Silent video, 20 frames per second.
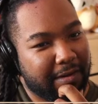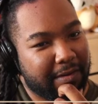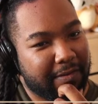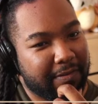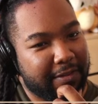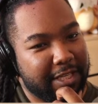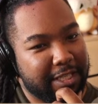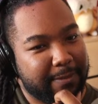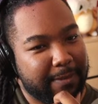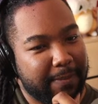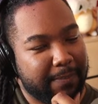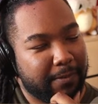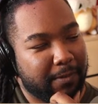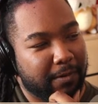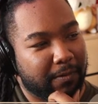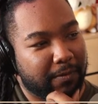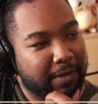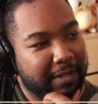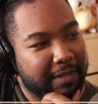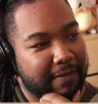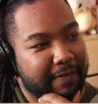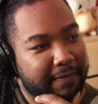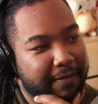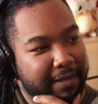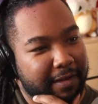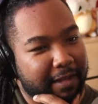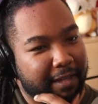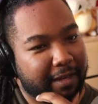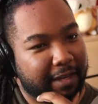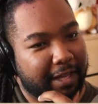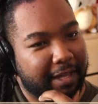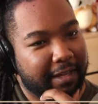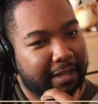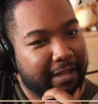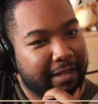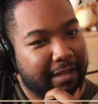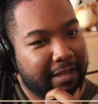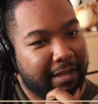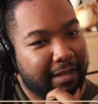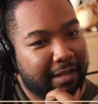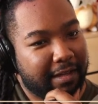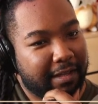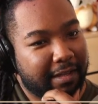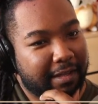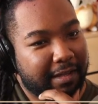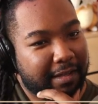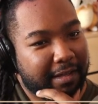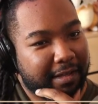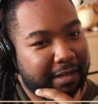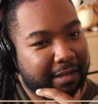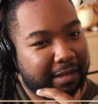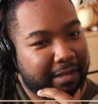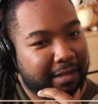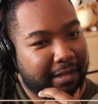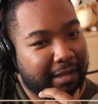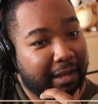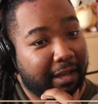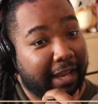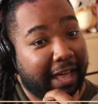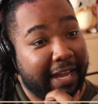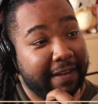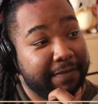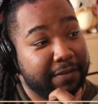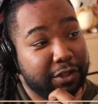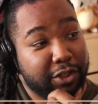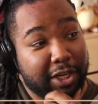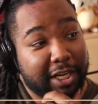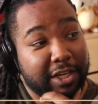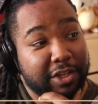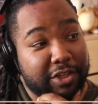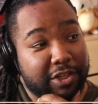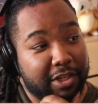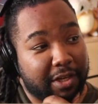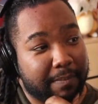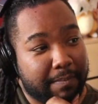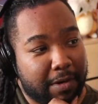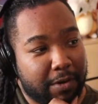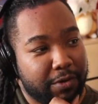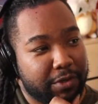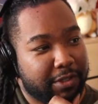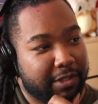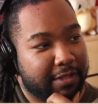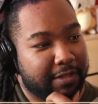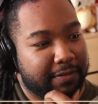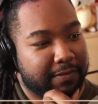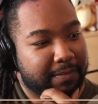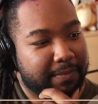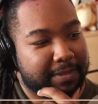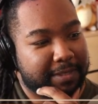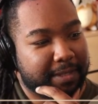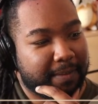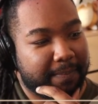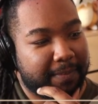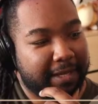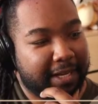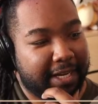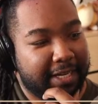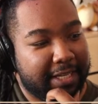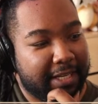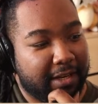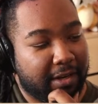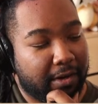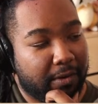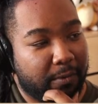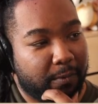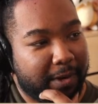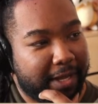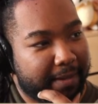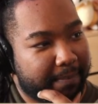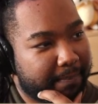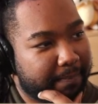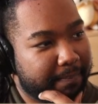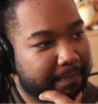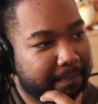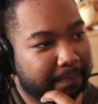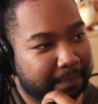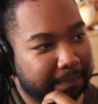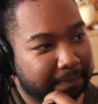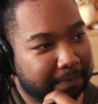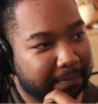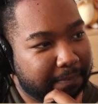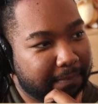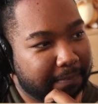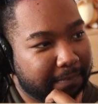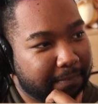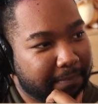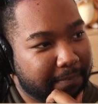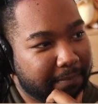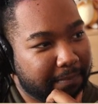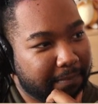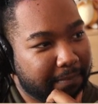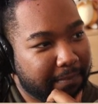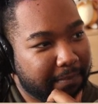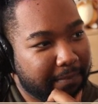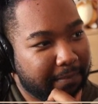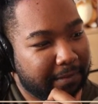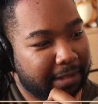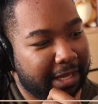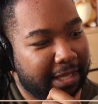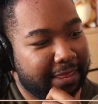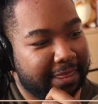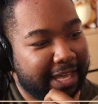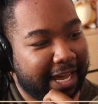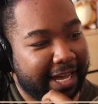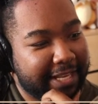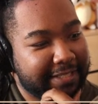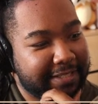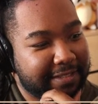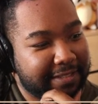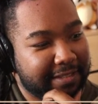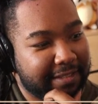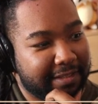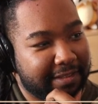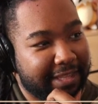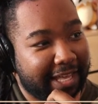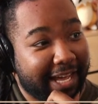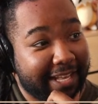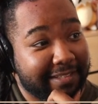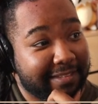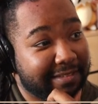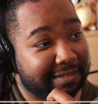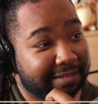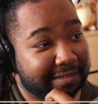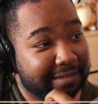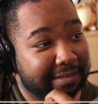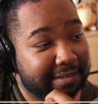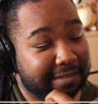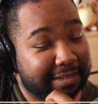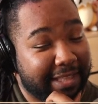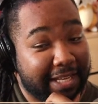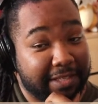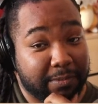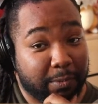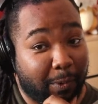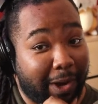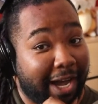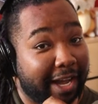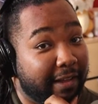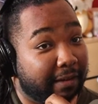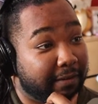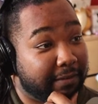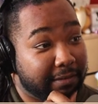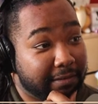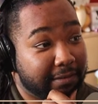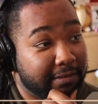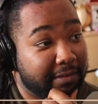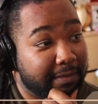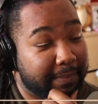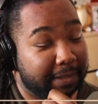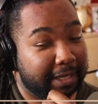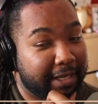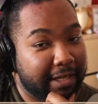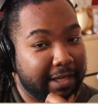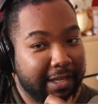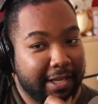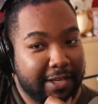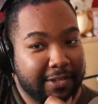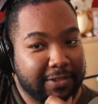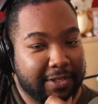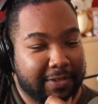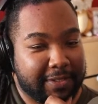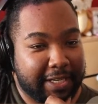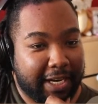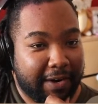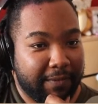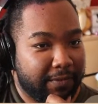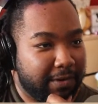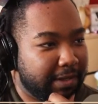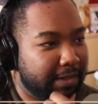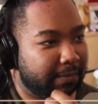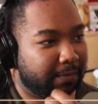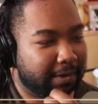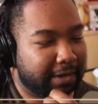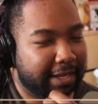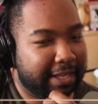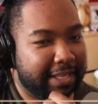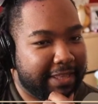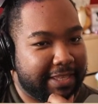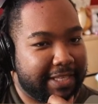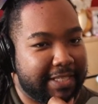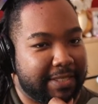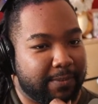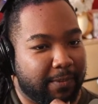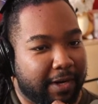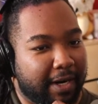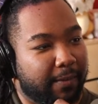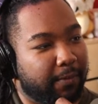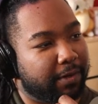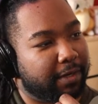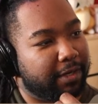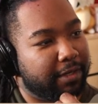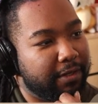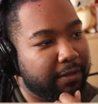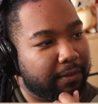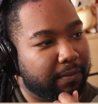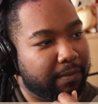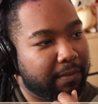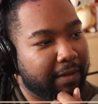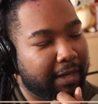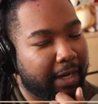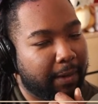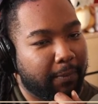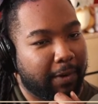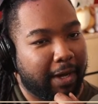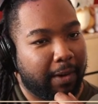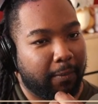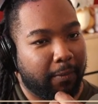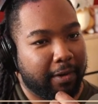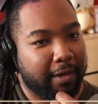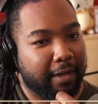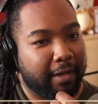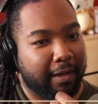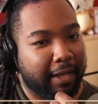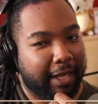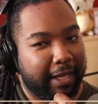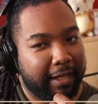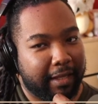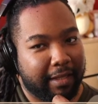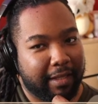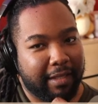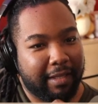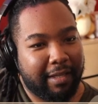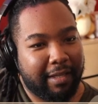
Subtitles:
these people are really feeling like life-changing emotions from something I did on a whim. And that's wild to me. I was like, I really want, this is what I want to do. I want to like